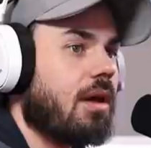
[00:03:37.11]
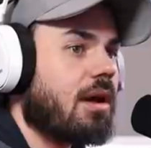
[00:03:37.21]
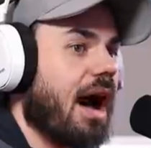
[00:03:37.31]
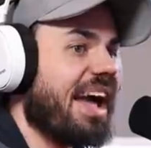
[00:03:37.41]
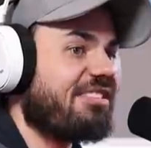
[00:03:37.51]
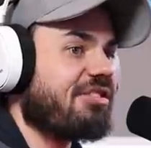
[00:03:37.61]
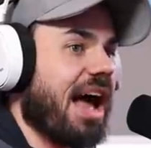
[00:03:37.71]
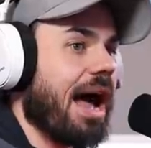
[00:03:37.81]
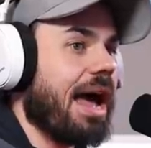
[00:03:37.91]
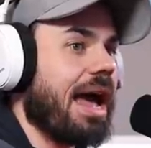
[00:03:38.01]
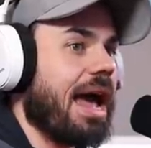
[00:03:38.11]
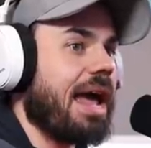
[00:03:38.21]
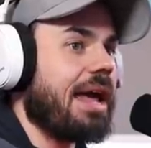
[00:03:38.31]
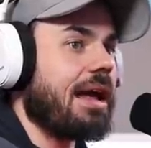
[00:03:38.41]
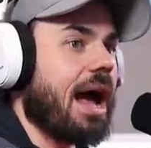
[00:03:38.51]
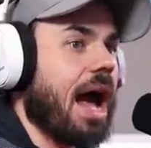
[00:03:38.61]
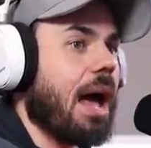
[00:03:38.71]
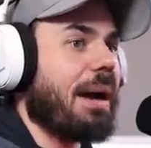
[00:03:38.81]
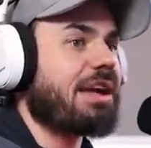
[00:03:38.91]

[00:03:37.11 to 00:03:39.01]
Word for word: Guys, I, I might